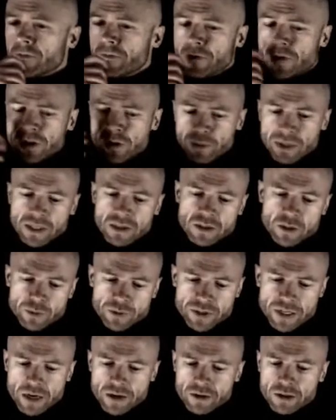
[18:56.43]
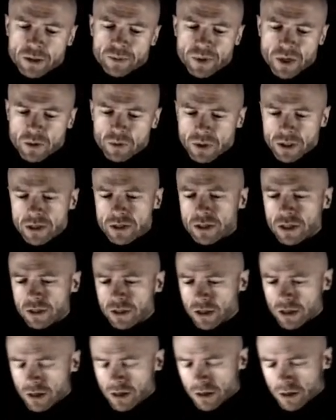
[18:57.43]
fundamental theorem of calculus part 1 is such
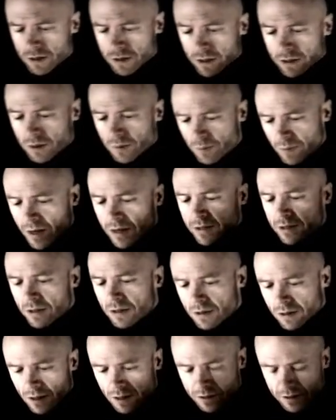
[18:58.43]
a basic thing,